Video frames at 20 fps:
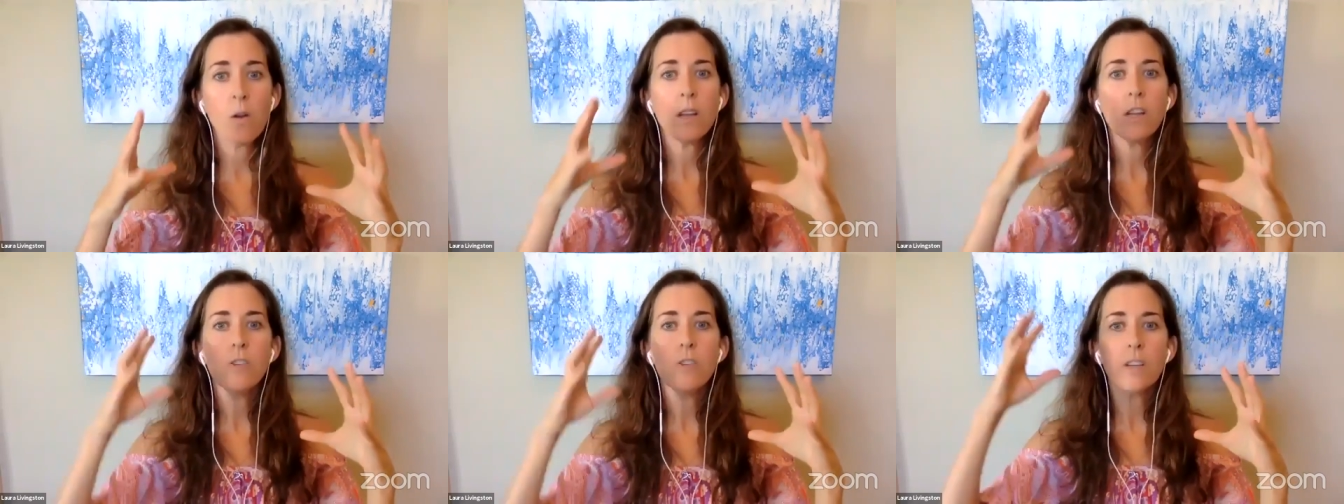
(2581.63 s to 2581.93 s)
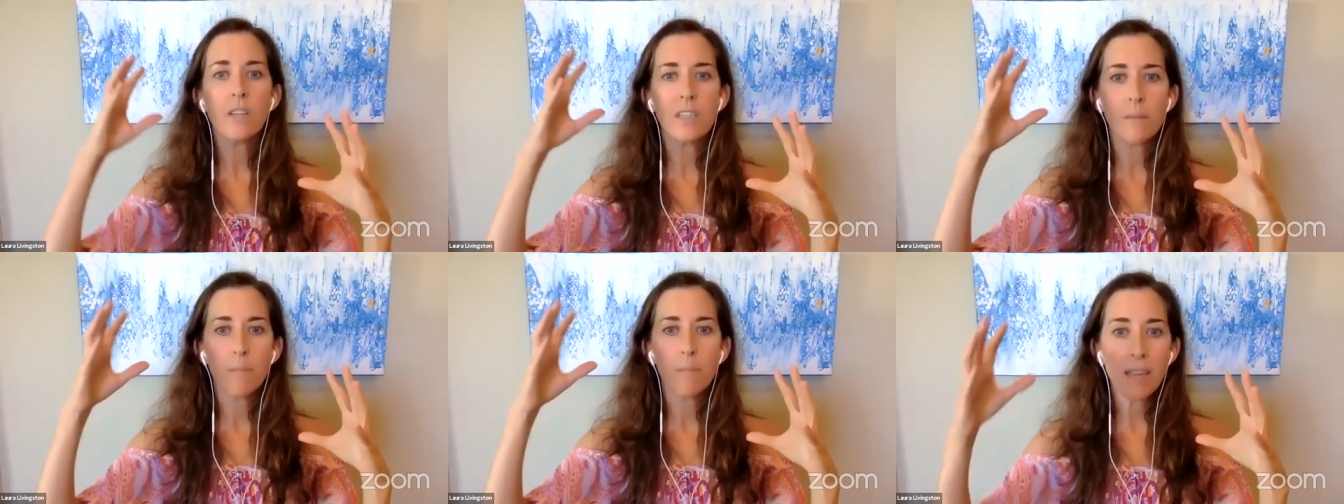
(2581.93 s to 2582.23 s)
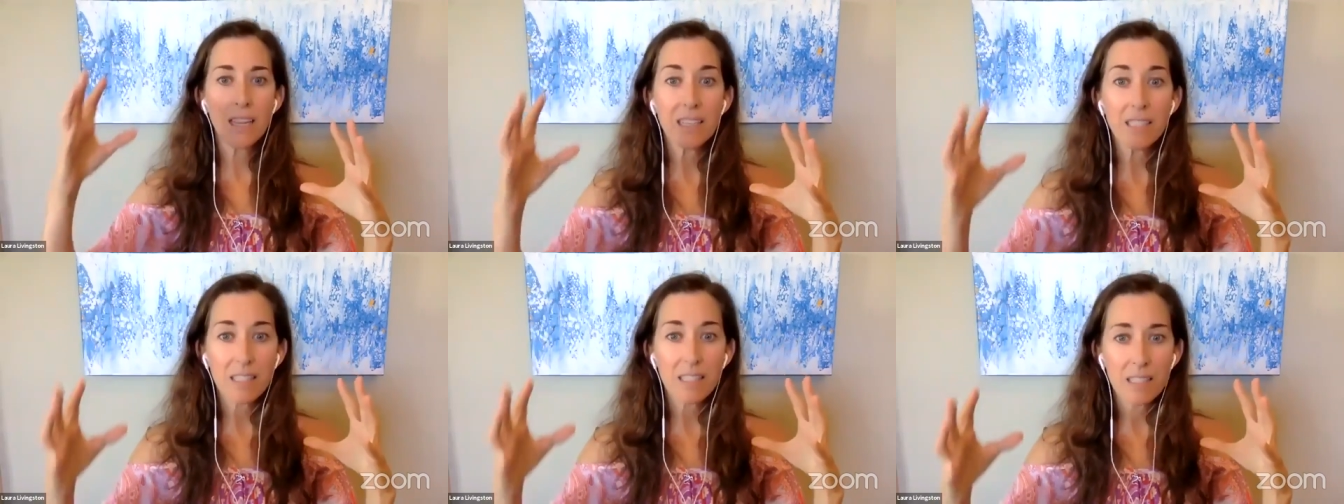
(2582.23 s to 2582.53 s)
and you get to
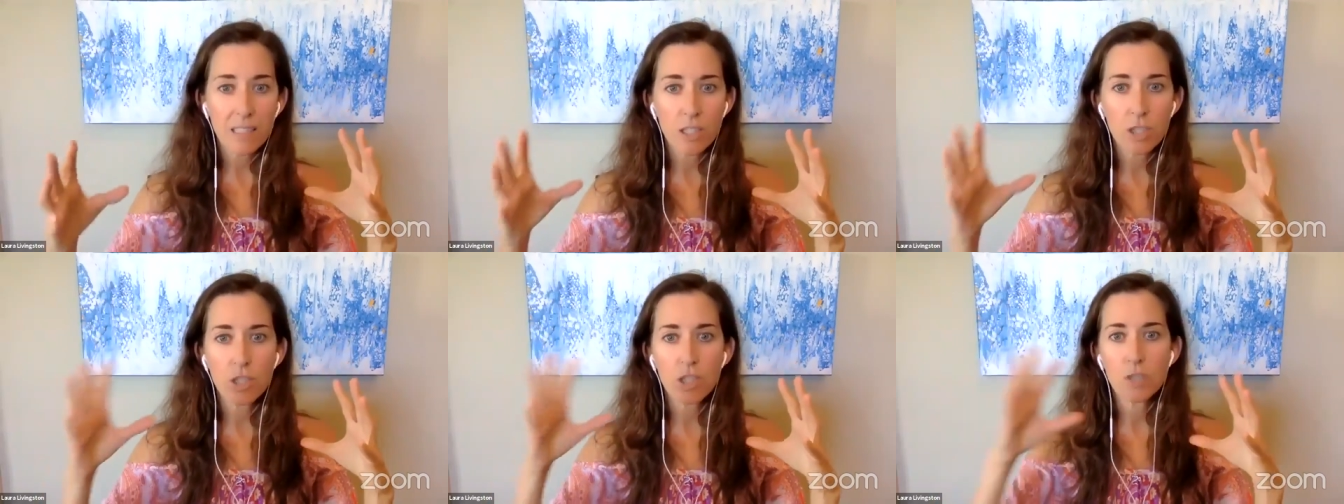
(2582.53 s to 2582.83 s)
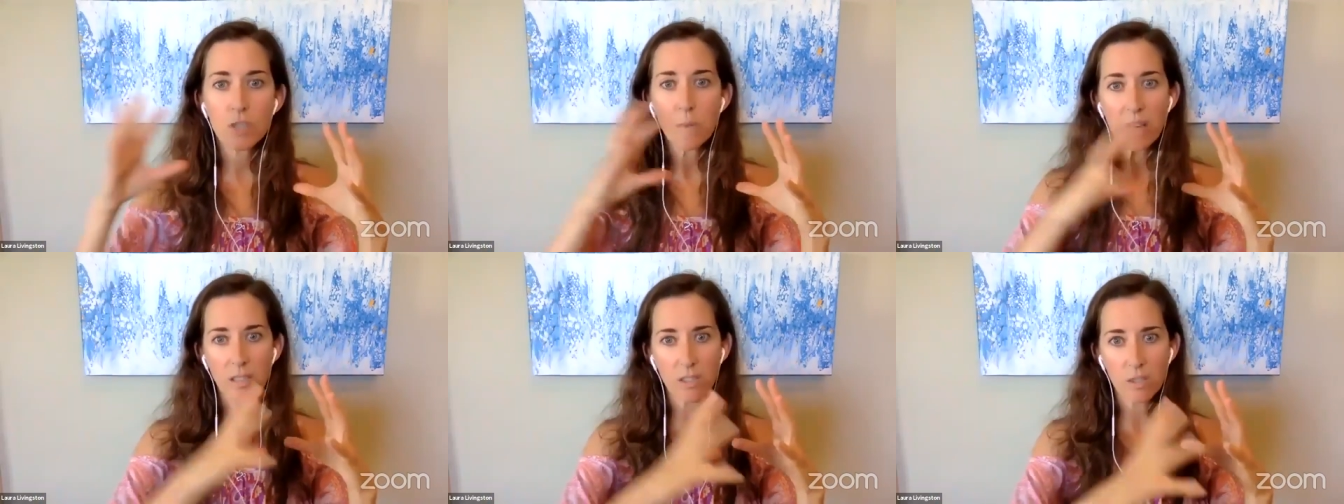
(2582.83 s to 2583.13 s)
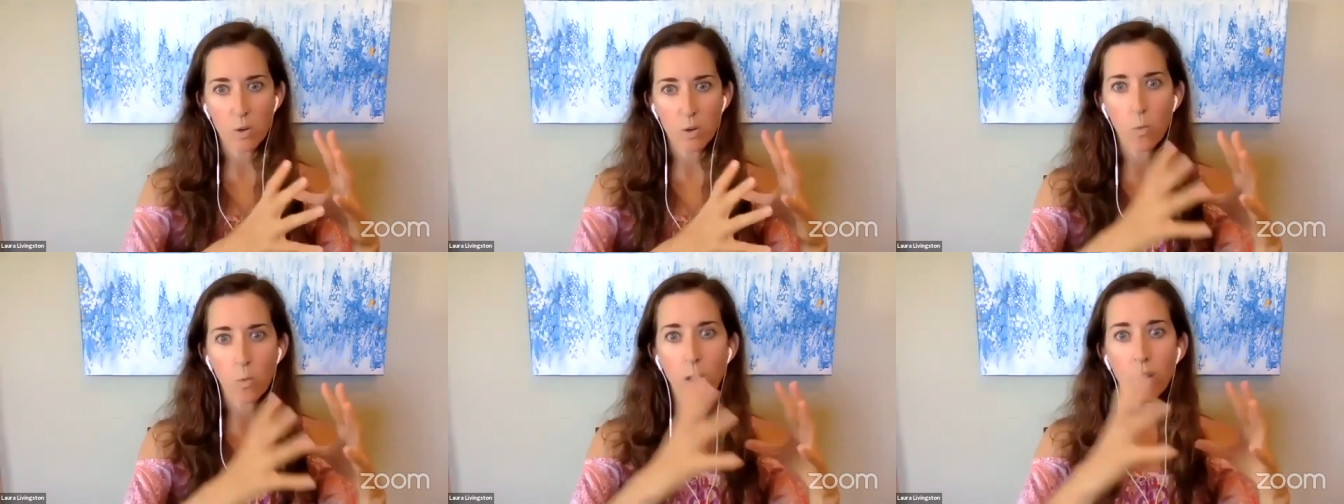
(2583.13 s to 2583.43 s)
make decisions
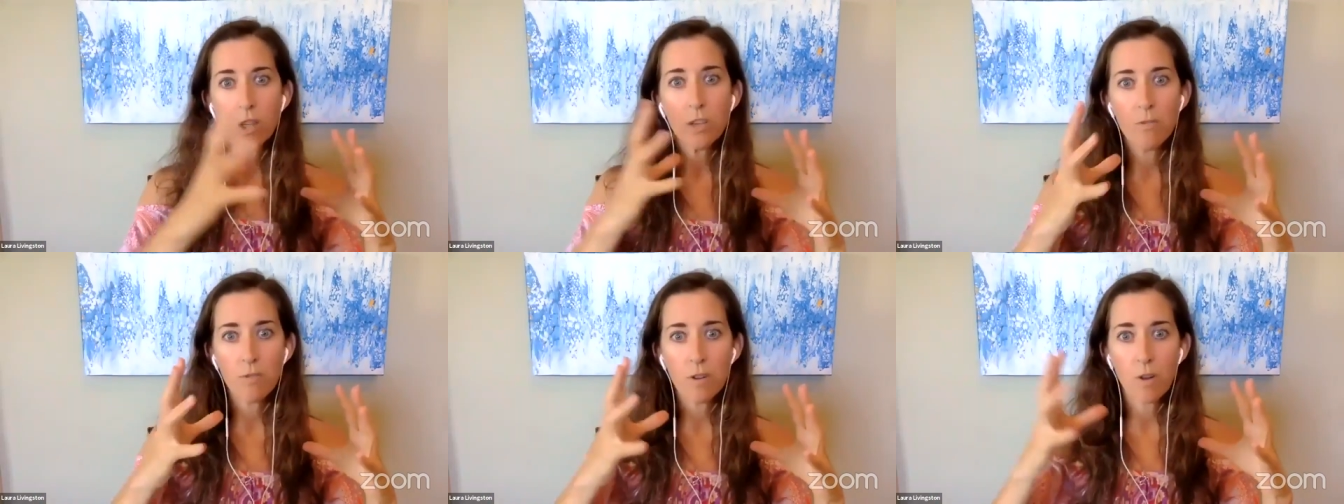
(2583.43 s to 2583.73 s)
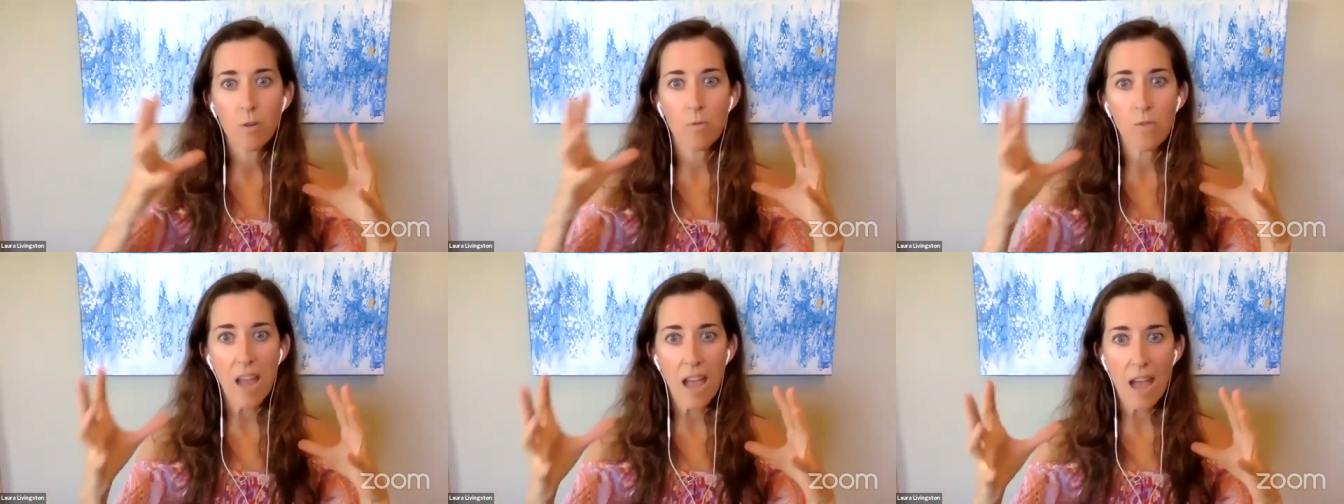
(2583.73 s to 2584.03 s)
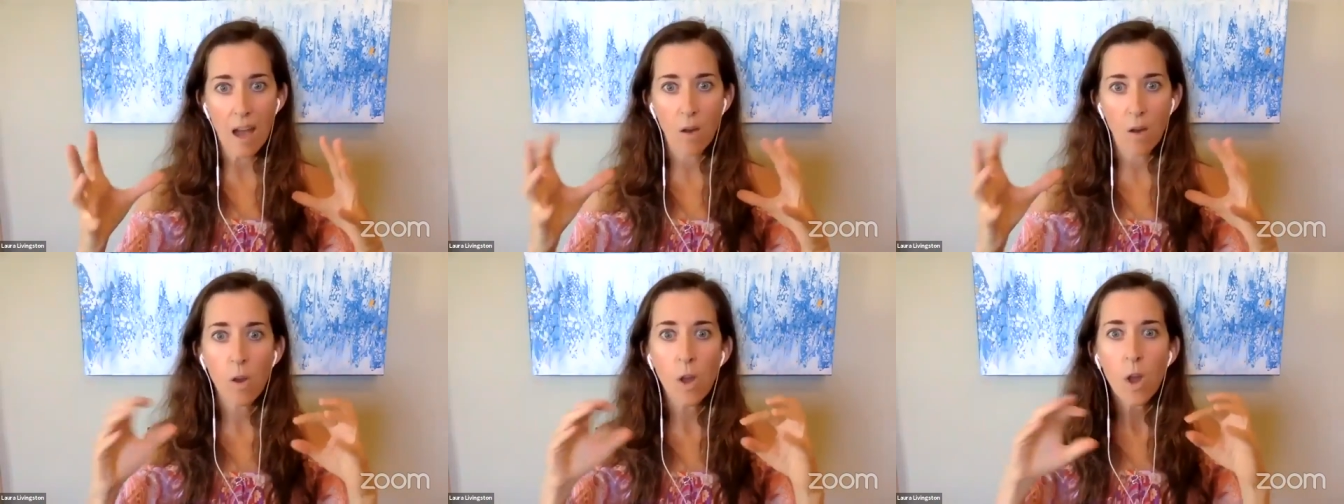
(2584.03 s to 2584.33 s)
based on what you know
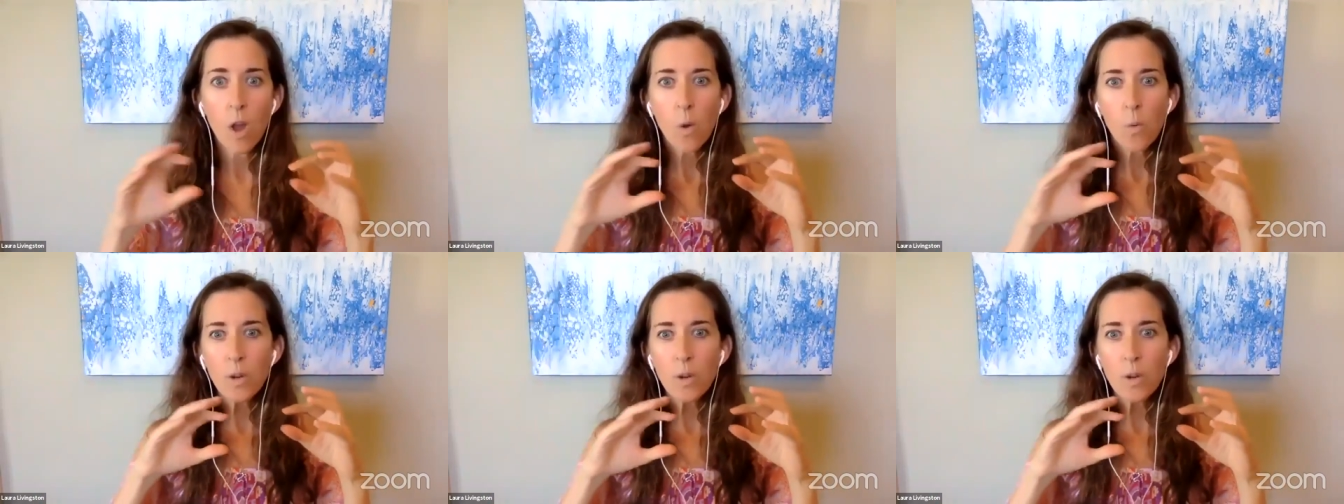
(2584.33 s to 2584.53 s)
now,